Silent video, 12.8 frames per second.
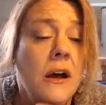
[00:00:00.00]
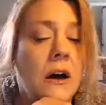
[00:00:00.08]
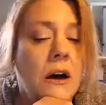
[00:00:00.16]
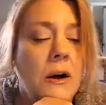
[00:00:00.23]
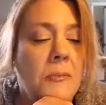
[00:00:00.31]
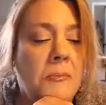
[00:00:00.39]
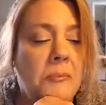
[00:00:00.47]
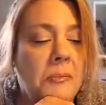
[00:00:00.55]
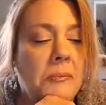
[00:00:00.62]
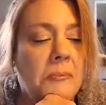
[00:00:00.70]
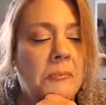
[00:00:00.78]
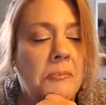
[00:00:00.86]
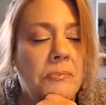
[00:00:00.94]

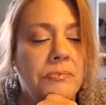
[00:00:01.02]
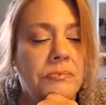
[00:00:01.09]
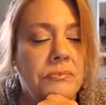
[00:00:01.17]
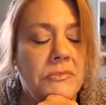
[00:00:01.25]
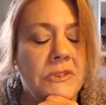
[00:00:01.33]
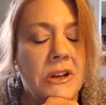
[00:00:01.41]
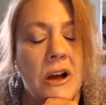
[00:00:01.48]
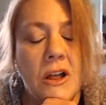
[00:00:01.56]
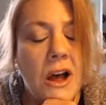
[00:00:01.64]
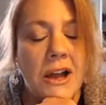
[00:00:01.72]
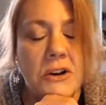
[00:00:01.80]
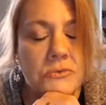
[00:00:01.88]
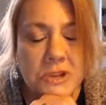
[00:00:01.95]

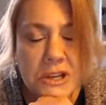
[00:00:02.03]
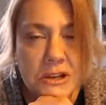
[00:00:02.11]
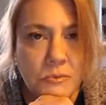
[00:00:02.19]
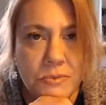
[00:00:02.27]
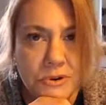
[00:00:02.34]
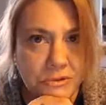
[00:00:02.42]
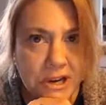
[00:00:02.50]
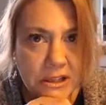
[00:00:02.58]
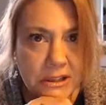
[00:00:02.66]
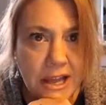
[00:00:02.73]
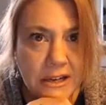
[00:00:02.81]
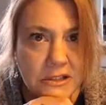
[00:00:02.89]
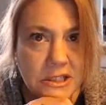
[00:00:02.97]
I don't think he'll be
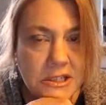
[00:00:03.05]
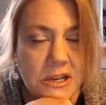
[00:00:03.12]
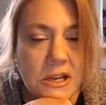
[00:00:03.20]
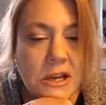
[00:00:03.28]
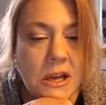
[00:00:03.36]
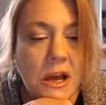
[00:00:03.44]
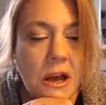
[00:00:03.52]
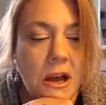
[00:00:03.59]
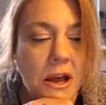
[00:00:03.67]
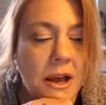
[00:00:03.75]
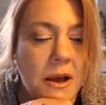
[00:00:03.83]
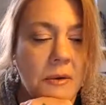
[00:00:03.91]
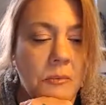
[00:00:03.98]
reelected,
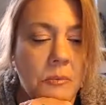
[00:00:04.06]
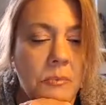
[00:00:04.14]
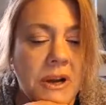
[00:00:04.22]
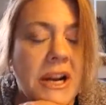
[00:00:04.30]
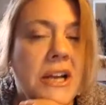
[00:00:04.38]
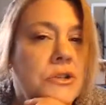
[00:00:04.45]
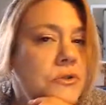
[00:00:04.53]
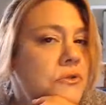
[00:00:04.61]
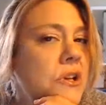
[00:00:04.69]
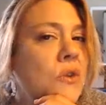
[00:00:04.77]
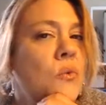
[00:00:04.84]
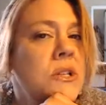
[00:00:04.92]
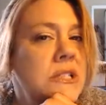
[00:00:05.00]
but I do
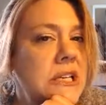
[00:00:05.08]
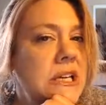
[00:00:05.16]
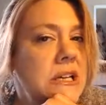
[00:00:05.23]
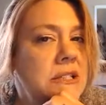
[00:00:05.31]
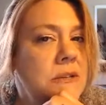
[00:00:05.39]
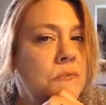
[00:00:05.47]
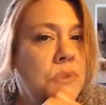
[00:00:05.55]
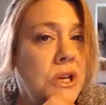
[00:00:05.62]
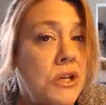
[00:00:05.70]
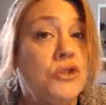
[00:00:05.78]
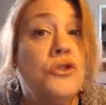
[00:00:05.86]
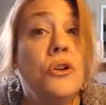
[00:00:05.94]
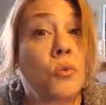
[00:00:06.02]
think once he gets
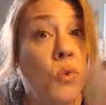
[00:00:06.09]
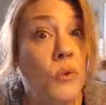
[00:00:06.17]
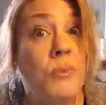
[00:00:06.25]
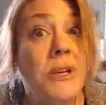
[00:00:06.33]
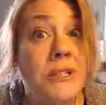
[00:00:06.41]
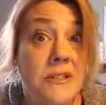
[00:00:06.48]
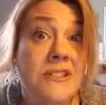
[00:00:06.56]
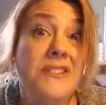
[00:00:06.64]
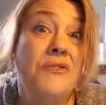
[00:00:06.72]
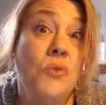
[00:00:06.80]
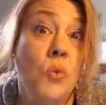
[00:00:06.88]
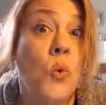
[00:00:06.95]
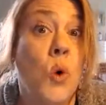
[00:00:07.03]
impeached, there will be a
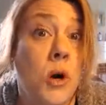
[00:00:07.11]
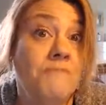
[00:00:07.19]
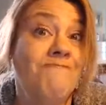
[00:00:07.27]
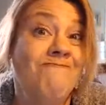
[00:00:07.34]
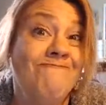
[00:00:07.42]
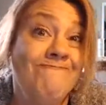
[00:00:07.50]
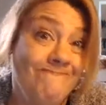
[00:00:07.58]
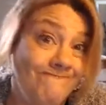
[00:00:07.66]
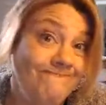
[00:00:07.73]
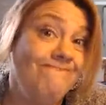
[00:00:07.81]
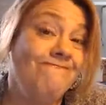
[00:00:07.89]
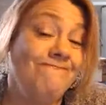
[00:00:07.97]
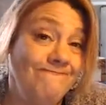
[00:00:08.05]
civil war
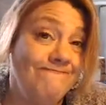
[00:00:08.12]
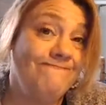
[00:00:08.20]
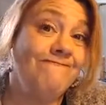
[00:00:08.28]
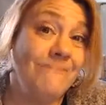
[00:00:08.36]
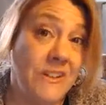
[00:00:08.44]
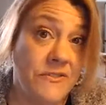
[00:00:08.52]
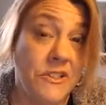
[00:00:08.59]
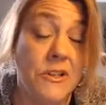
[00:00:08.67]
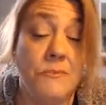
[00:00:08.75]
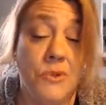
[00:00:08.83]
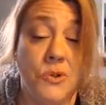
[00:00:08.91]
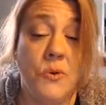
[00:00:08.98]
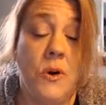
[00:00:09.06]
of
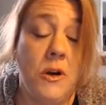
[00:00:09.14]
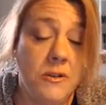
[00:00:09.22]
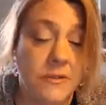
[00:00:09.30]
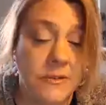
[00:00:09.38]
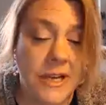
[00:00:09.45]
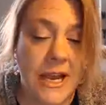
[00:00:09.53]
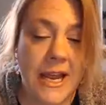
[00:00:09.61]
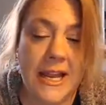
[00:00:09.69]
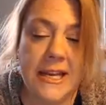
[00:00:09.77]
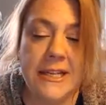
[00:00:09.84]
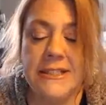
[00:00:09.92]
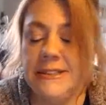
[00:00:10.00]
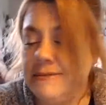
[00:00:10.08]
some sort,
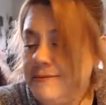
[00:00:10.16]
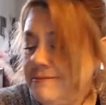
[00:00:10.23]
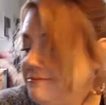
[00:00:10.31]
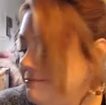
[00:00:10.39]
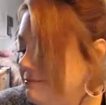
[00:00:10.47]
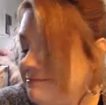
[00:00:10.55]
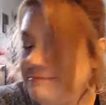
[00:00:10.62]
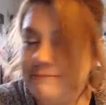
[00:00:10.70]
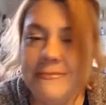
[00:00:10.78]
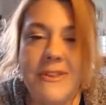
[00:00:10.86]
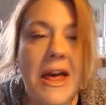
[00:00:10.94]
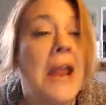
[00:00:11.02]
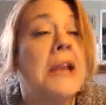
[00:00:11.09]
and
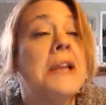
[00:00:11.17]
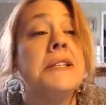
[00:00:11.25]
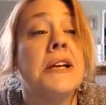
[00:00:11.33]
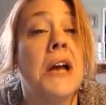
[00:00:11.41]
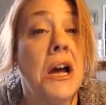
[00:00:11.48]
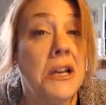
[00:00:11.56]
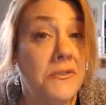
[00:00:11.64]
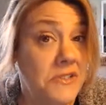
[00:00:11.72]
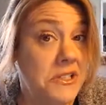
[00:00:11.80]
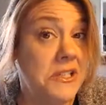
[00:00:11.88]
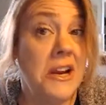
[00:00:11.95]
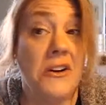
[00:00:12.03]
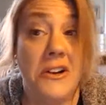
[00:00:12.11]
that is a kind of a
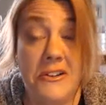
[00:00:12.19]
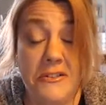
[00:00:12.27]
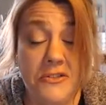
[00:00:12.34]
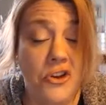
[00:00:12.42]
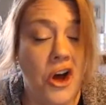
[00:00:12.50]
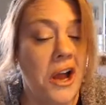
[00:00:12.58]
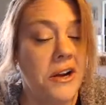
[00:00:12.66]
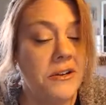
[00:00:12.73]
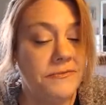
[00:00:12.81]
scary thought.